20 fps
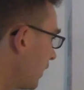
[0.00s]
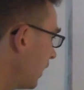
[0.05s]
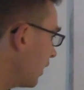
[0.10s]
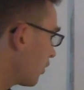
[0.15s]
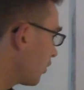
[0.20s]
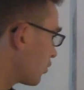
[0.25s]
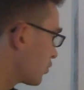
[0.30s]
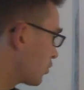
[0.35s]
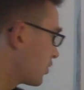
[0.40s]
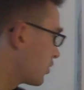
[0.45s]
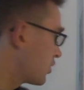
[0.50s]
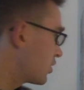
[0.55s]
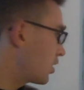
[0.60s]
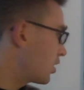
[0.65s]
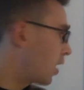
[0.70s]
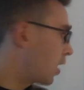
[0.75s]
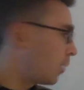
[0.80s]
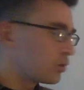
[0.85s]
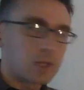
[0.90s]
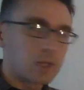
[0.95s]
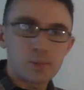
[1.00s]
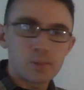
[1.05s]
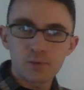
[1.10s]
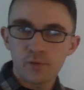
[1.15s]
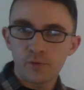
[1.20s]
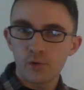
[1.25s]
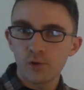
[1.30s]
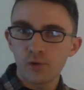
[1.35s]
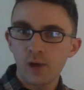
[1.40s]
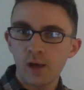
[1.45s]
yeah, those are just a couple tips
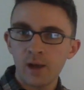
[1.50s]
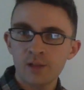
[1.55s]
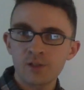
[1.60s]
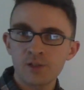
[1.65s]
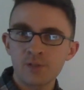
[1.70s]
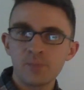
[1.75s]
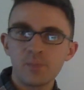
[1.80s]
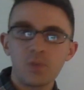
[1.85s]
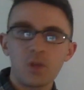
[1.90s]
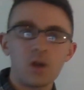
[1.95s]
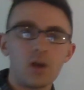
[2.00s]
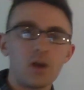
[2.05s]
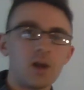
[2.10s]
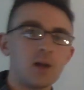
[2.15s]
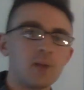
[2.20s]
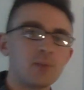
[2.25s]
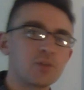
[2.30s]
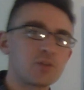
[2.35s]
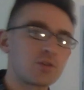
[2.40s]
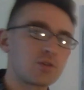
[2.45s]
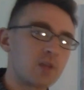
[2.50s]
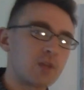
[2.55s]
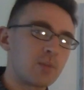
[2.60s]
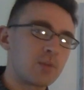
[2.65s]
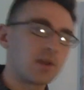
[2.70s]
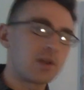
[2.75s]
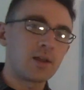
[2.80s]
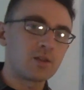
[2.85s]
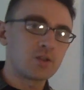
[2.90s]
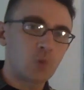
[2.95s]
for you guys. Just because I've been
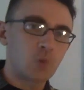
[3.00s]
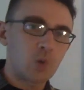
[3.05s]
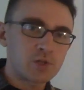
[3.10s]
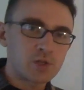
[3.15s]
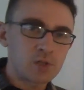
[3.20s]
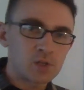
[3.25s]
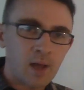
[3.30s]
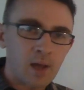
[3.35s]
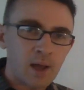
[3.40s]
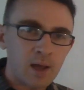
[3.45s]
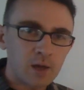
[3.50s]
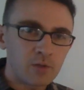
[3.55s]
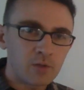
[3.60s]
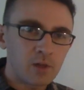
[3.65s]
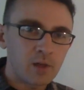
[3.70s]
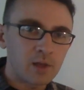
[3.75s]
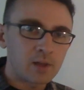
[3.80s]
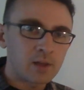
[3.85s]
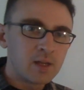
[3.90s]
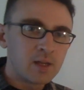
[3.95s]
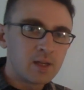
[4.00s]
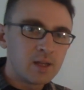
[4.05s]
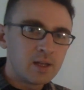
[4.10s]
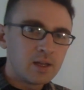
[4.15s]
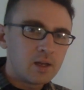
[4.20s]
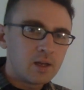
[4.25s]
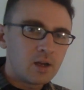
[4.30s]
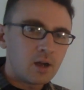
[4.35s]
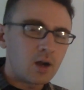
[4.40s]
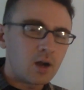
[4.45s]
getting this question a lot of like
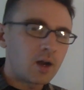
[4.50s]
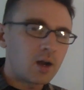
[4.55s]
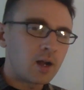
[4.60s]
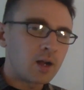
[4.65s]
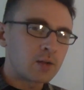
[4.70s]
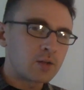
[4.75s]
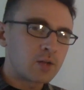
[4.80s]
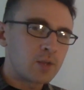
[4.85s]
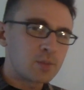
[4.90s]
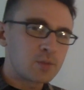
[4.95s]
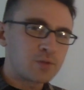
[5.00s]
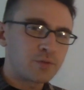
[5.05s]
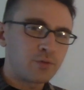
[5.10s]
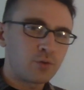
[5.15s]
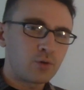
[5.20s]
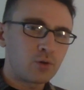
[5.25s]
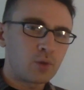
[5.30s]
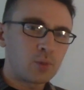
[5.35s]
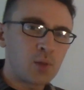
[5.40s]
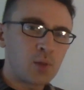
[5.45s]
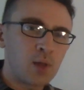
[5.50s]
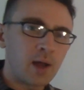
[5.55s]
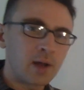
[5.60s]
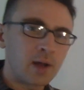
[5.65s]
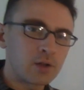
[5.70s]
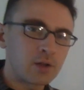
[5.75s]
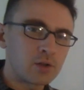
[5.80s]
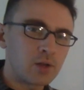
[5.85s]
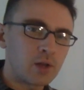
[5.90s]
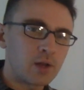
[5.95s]
tips for
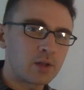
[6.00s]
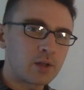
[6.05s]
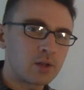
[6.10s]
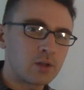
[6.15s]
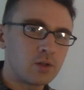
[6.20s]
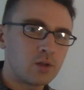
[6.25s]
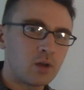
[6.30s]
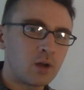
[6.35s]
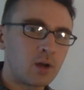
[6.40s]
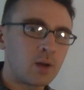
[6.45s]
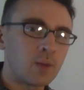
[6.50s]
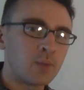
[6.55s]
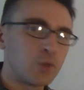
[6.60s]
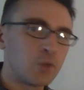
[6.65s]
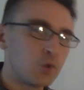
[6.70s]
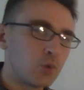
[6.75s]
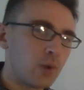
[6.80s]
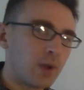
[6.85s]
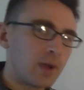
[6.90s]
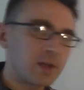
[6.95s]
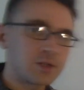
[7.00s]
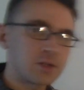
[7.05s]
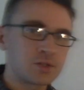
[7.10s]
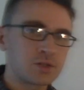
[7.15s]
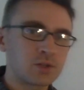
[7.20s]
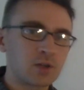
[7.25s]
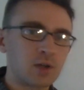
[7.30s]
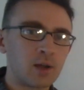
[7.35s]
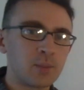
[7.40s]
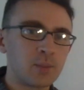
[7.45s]
applying to like
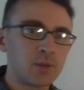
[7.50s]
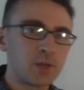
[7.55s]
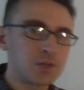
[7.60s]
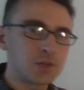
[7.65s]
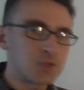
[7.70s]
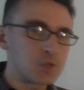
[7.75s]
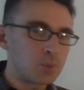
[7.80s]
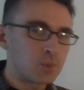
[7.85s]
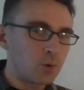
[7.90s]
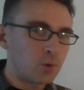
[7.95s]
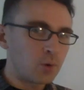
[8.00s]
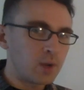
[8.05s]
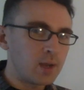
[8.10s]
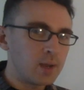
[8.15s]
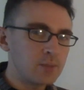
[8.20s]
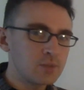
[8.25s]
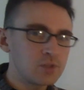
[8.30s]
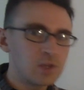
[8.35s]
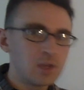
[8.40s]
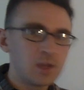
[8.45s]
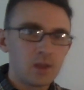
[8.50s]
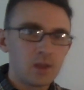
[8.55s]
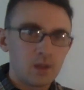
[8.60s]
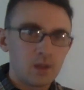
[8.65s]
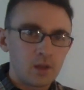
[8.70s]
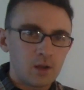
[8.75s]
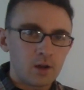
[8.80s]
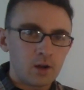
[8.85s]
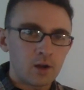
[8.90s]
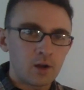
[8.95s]
U.S. PhD programs.
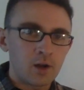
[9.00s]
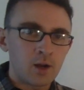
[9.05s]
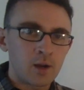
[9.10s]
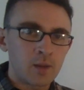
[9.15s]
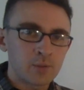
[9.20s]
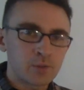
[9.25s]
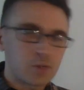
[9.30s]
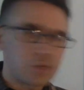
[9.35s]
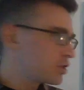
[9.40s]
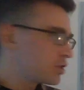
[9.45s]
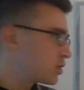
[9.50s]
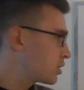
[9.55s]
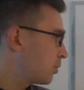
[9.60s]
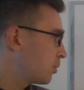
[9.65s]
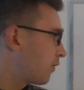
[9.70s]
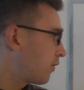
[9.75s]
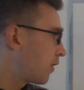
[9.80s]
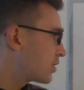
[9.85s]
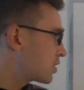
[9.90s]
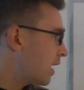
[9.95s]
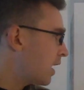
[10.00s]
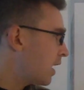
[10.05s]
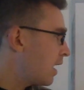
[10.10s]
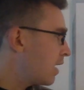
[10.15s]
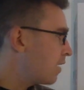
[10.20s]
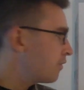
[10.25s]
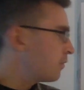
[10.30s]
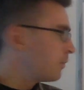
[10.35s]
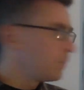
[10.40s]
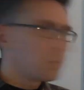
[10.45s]
So that's just some advice I
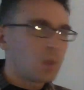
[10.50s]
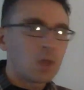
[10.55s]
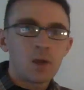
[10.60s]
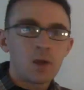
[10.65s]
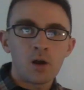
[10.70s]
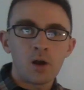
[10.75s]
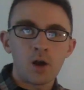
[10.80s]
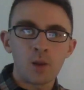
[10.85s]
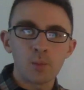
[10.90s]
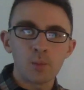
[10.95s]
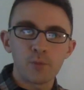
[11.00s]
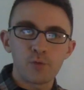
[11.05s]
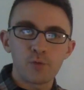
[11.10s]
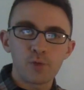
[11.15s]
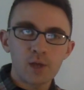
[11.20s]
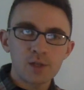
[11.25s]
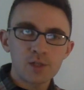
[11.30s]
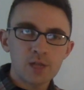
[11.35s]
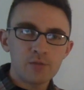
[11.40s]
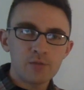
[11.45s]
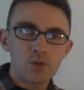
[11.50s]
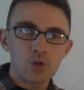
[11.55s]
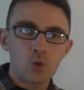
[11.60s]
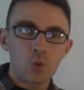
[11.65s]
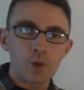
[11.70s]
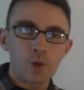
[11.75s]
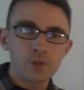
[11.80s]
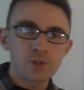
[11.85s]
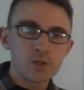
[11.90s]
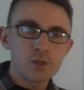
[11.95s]
have. If you guys have any
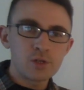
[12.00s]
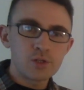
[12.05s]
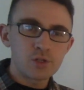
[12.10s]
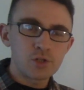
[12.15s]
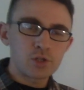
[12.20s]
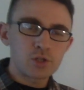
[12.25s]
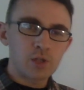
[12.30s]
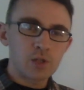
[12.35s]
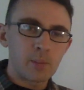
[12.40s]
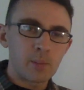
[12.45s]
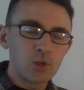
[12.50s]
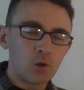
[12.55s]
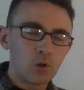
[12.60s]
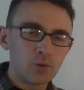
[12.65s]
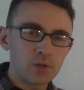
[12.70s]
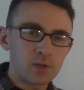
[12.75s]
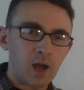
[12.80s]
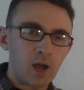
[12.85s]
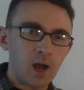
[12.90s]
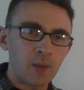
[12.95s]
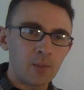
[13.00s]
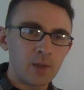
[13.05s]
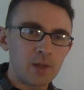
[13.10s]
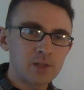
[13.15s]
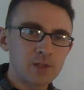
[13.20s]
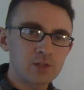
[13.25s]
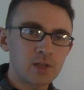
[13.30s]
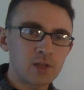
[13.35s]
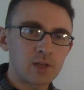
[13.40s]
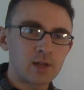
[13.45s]
questions, just let me know in the
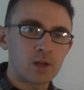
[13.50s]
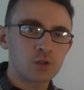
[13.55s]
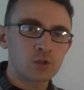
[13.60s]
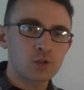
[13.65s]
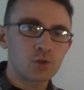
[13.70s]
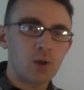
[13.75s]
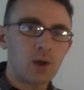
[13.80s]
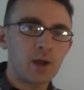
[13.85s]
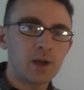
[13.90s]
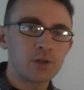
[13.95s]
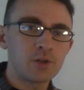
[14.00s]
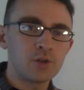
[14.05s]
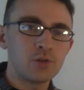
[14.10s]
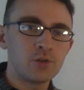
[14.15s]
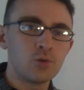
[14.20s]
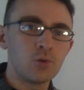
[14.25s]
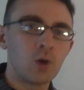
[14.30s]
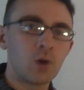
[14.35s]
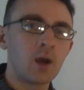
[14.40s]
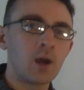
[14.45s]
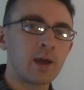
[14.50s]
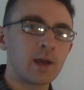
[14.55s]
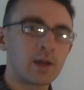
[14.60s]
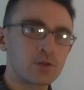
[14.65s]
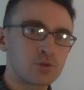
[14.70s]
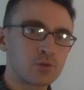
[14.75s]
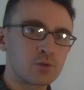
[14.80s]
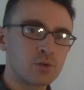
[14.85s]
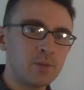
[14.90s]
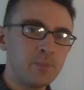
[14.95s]
comments, and I'll try to
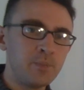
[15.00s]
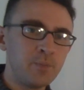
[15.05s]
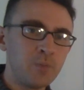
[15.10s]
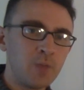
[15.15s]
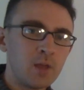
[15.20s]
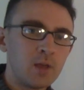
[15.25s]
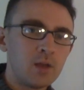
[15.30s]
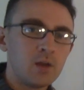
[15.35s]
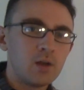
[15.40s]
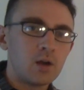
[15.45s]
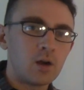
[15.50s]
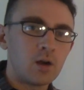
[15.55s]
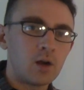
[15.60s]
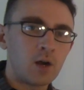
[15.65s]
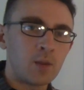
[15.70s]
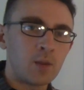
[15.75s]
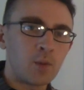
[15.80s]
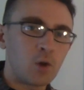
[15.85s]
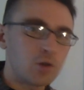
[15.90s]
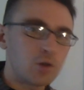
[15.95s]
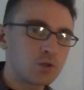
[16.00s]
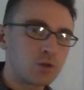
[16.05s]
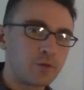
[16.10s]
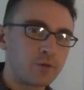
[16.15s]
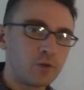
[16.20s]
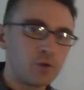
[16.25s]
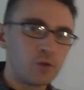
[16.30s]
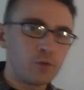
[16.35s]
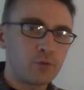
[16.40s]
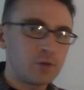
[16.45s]
answer them. Also,
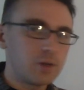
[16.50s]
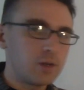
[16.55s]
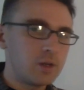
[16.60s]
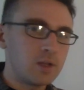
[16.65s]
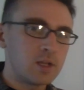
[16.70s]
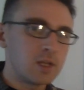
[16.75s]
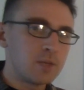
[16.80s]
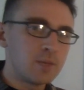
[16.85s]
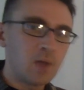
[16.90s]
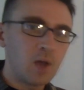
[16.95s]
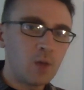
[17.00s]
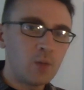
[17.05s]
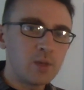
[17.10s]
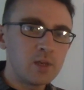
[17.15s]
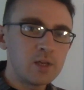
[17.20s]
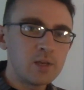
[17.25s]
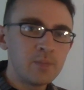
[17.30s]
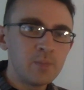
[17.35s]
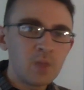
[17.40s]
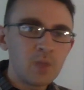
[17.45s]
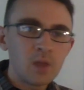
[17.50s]
feel free to email me.